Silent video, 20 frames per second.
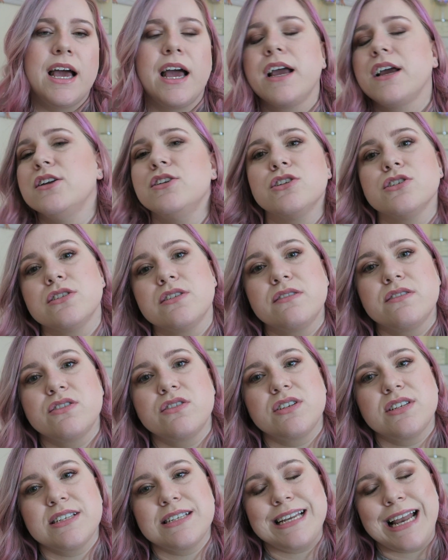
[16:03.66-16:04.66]
I can
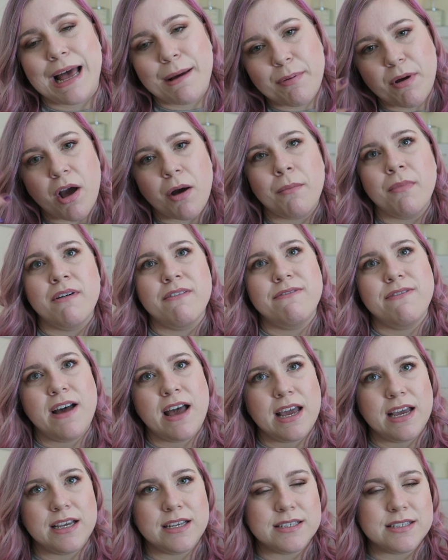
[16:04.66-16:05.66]
just slap it on my
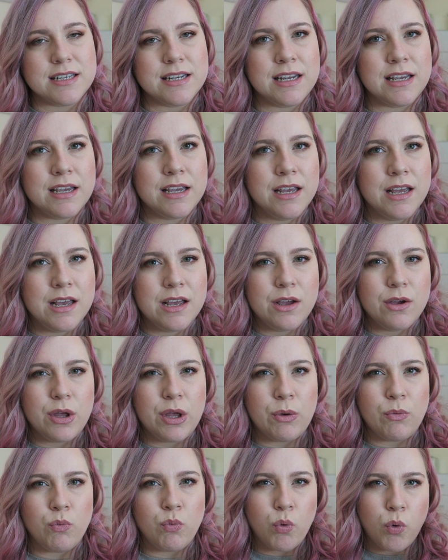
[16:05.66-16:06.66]
face and
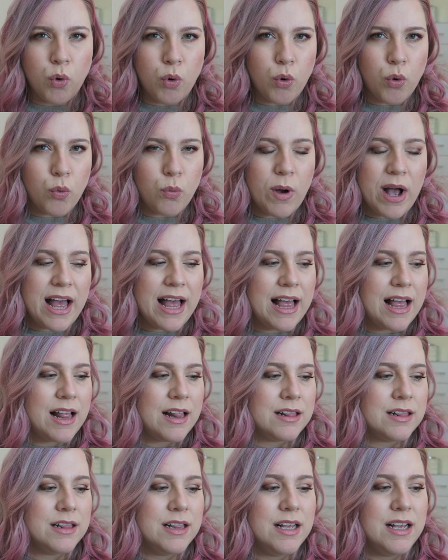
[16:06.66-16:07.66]
it wore
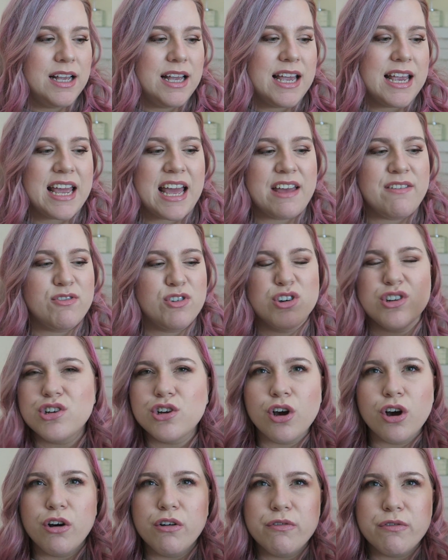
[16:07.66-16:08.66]
well, it gave
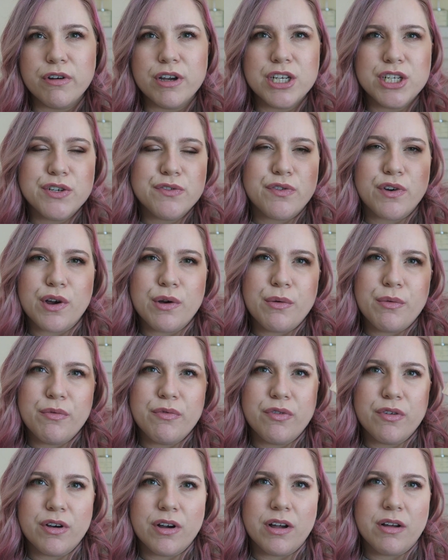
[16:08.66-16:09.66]
good coverage for a
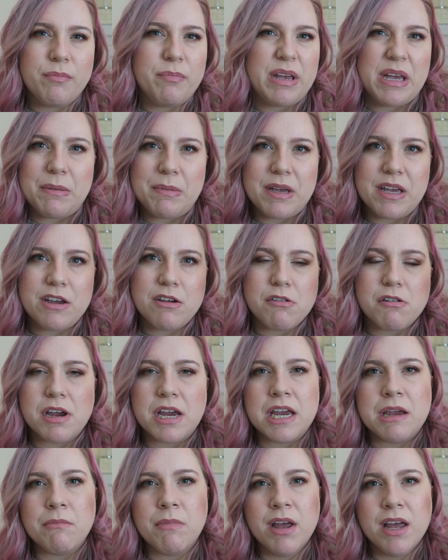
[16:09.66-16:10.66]
BB
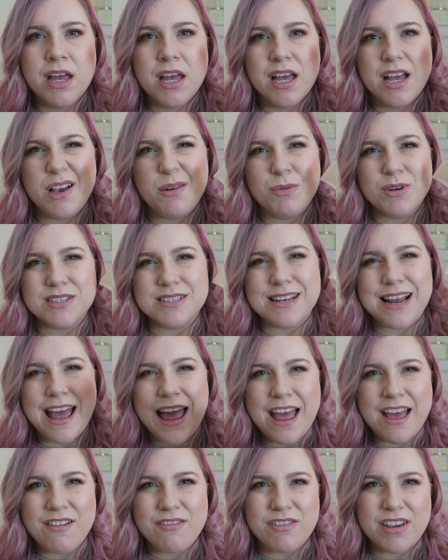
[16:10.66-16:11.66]
cream, it wasn't
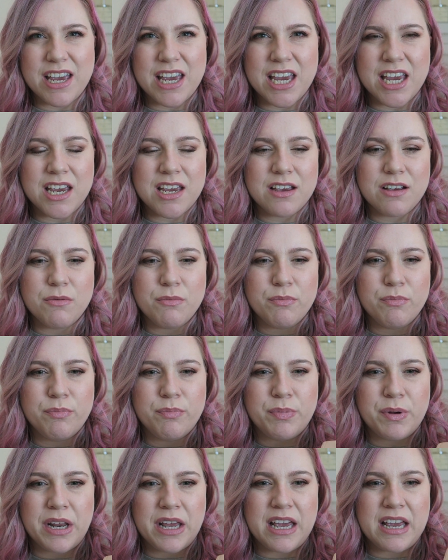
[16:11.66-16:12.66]
heavy,
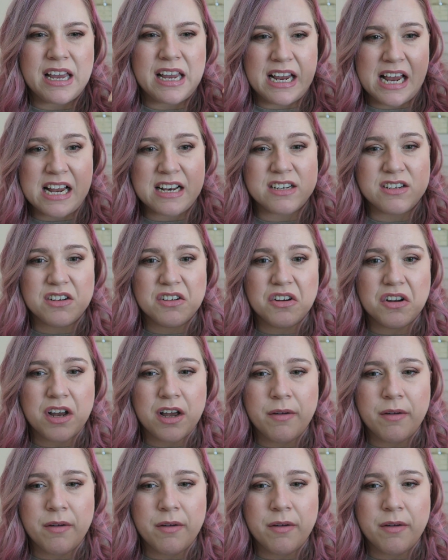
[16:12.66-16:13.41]
but it had